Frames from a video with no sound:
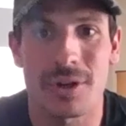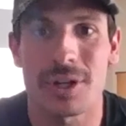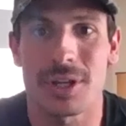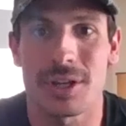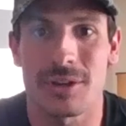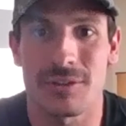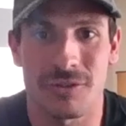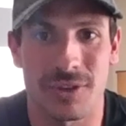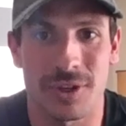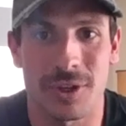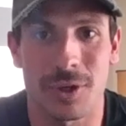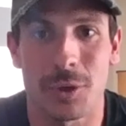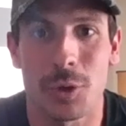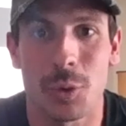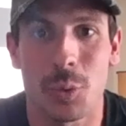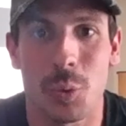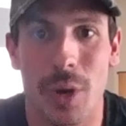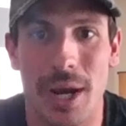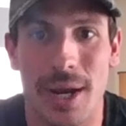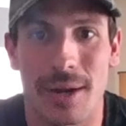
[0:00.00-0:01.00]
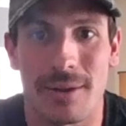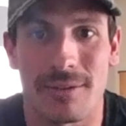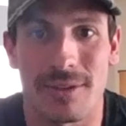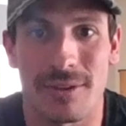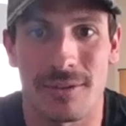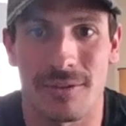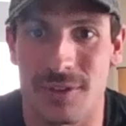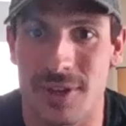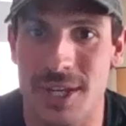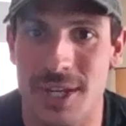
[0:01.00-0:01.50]
You feel the weight of
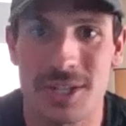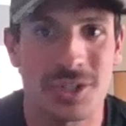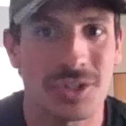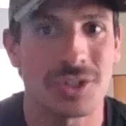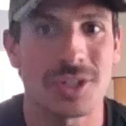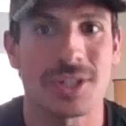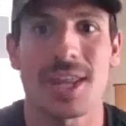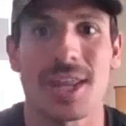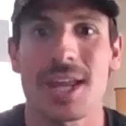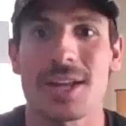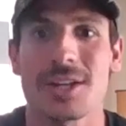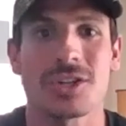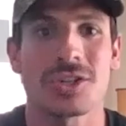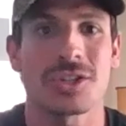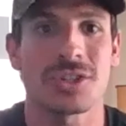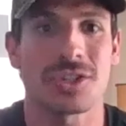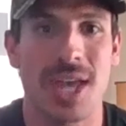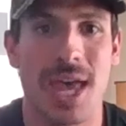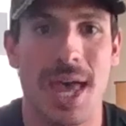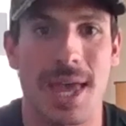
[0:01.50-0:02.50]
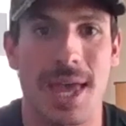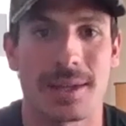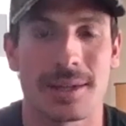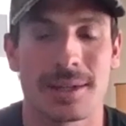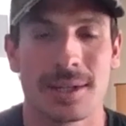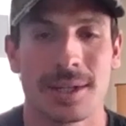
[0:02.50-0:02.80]
the fish, and then you're set.